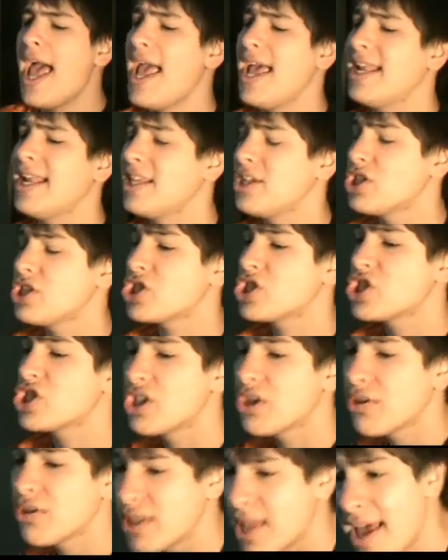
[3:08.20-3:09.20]
And it just
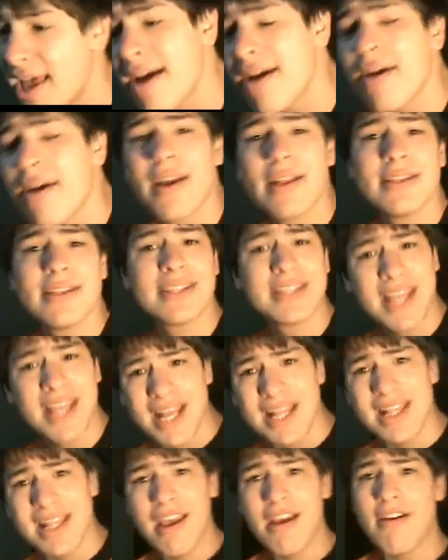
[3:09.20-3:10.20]
stood there and
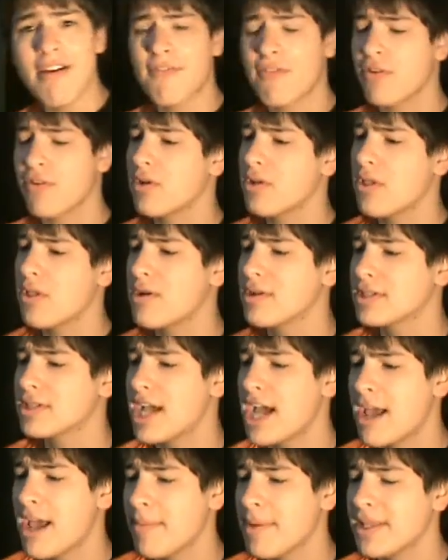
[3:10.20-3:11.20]
stayed there for a long
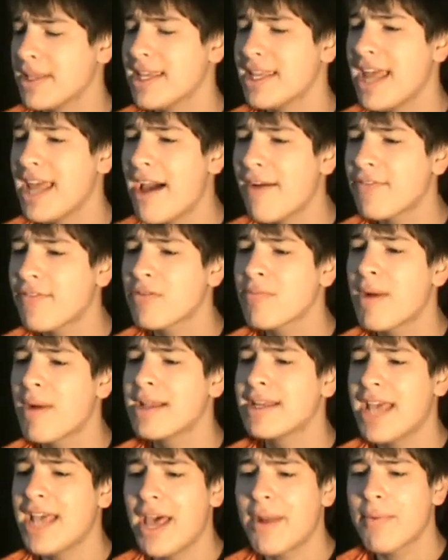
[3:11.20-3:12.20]
time. And then after
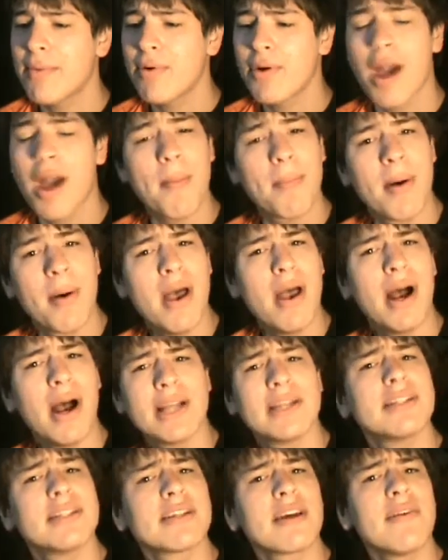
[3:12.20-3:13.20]
my dad woke up,
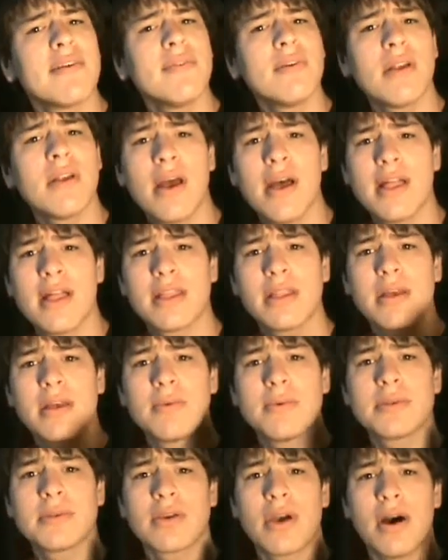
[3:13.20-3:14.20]
I discovered that
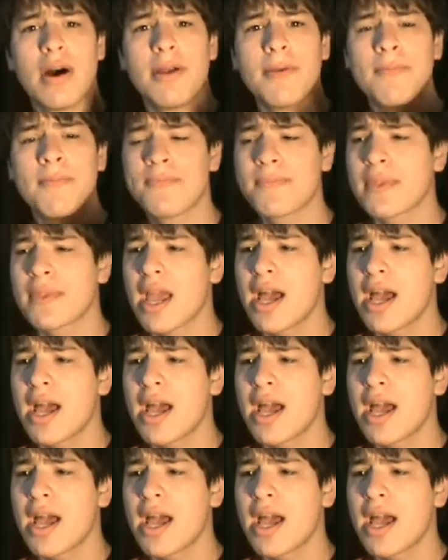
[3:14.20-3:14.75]
it was gone.